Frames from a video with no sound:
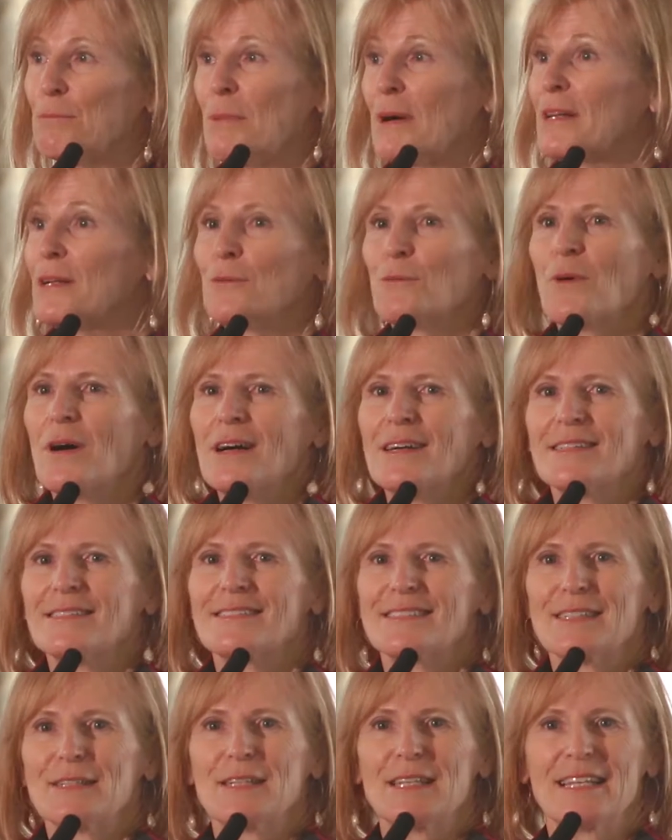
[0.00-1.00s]
But it
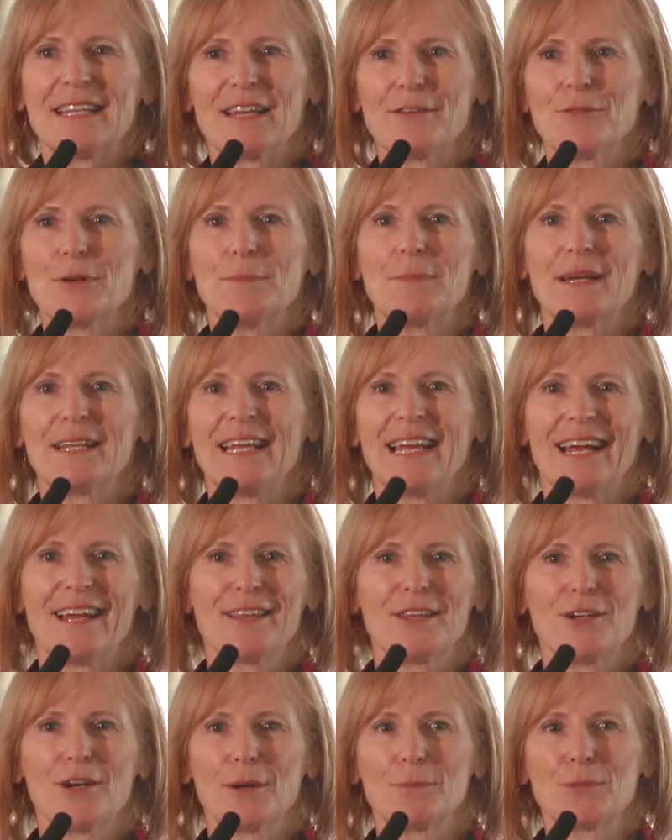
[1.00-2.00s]
was, and everybody
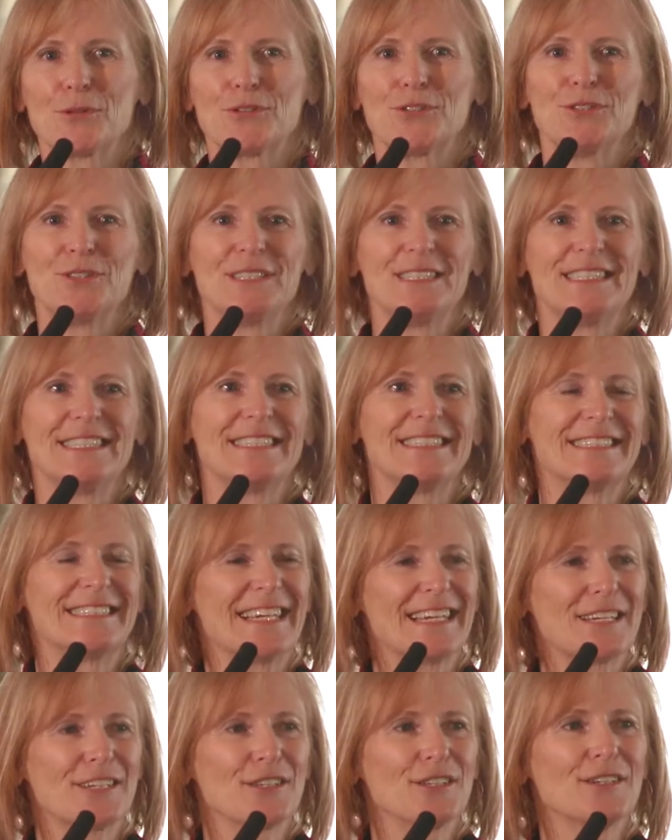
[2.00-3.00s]
had the opportunity
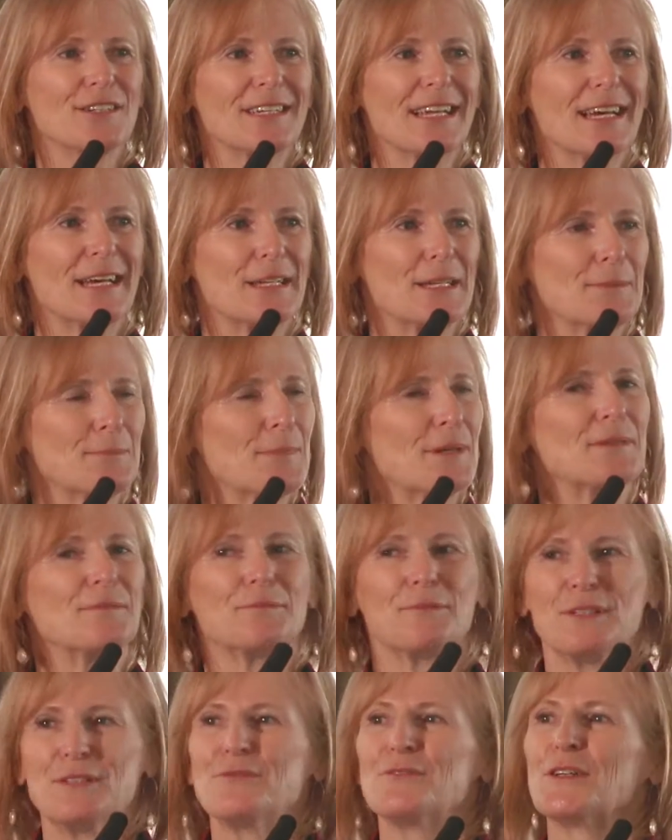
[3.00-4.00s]
to take a look at it,
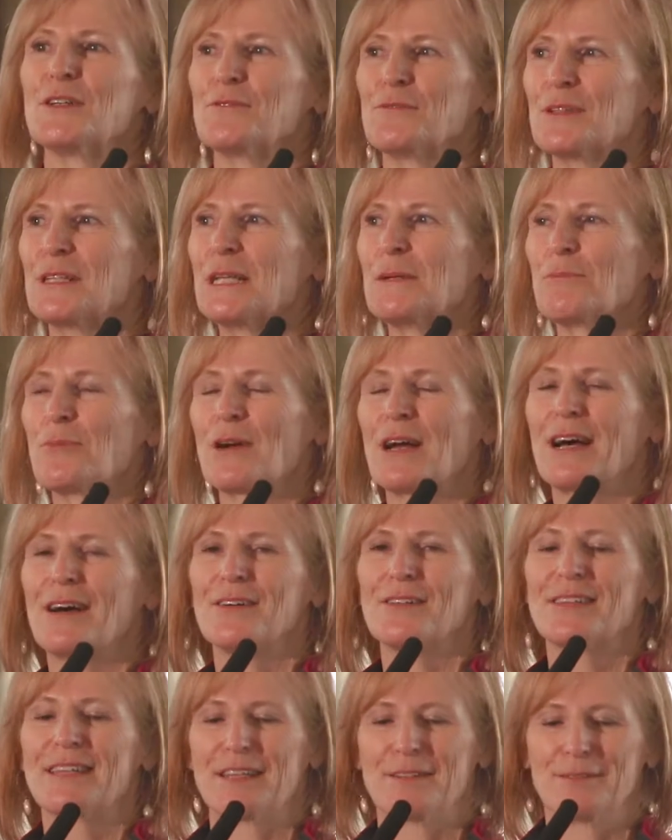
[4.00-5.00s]
but we felt really
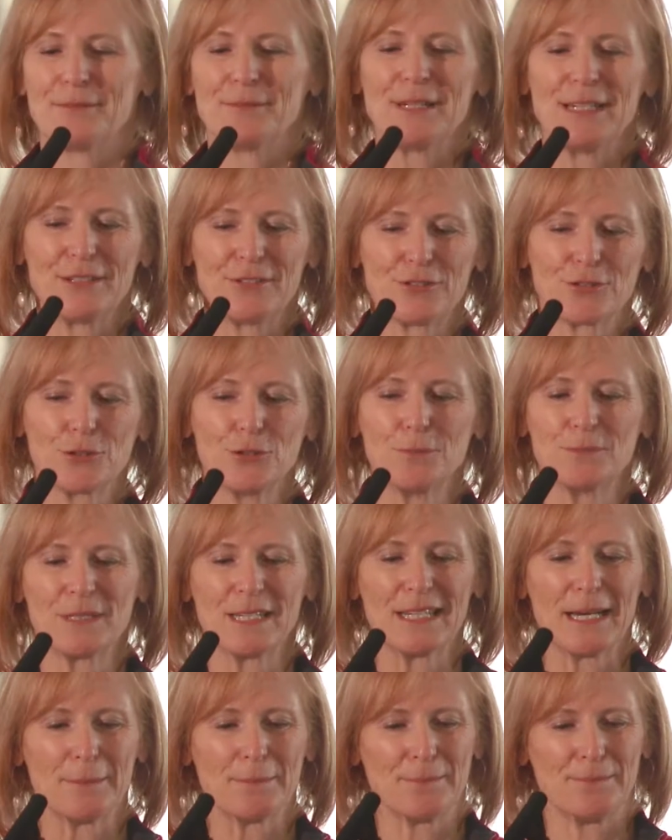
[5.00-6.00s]
proud that we had
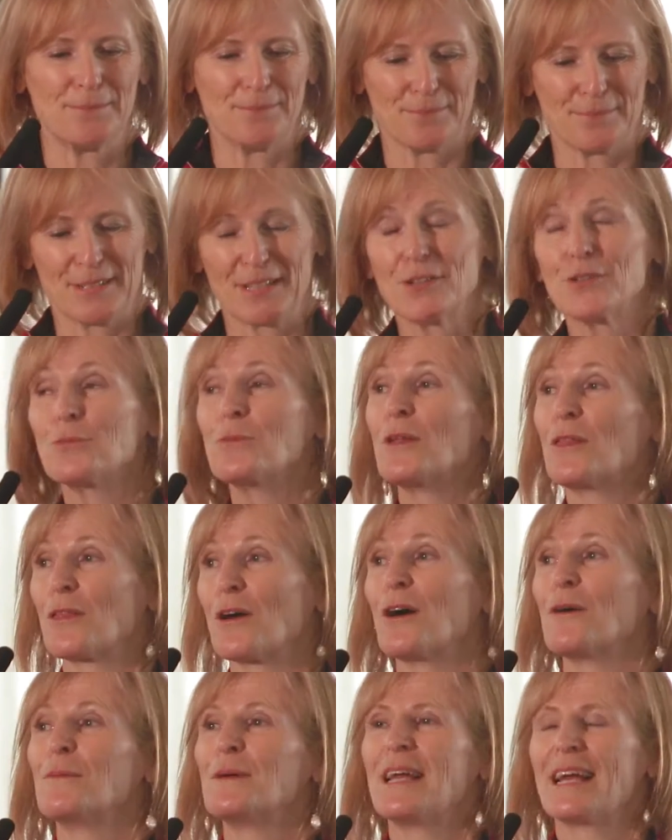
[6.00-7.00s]
scooped it up, because we
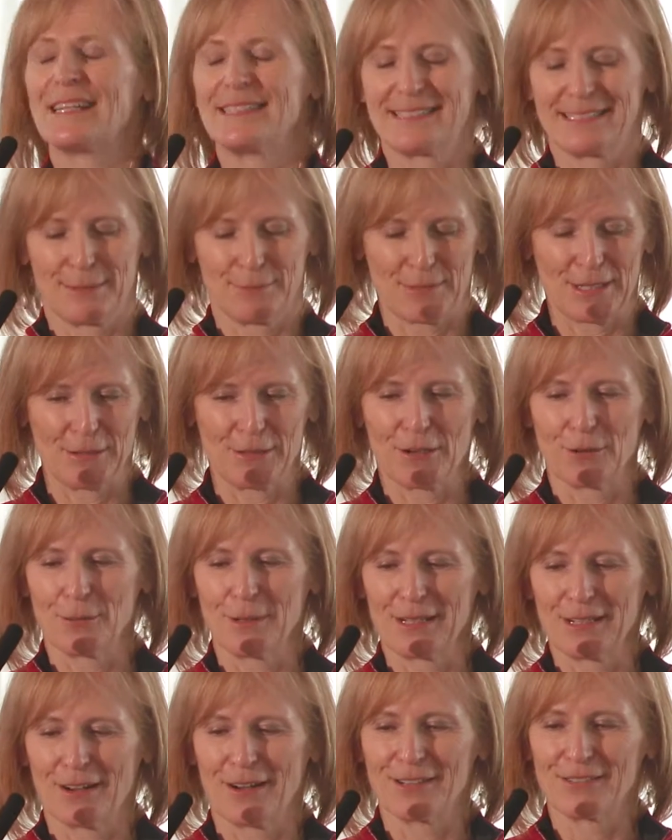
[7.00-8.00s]
thought we had something
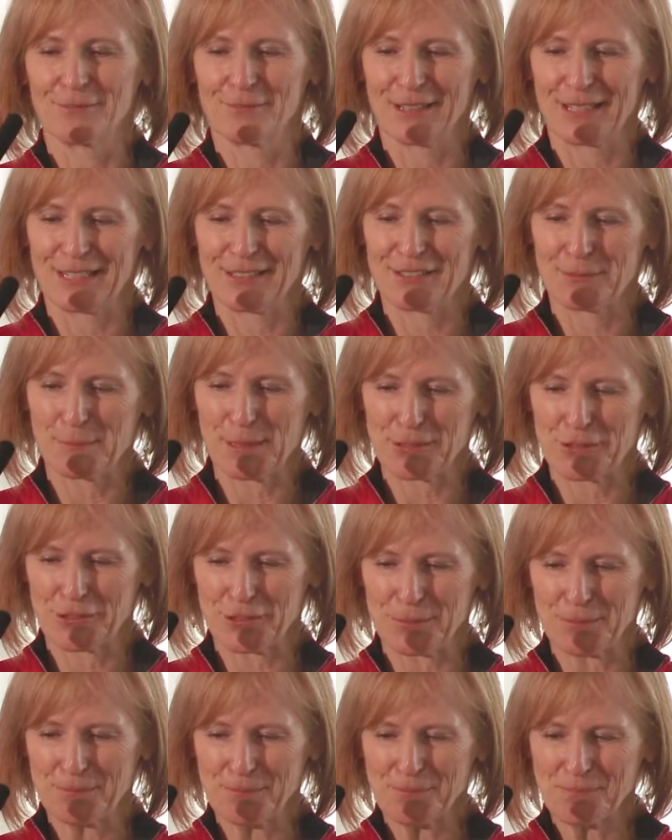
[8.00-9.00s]
going on really
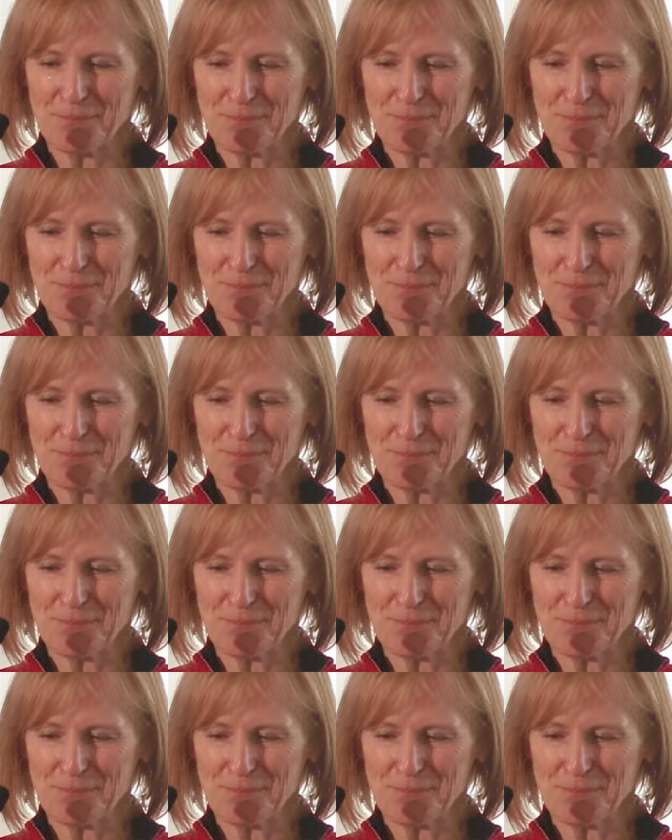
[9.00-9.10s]
special.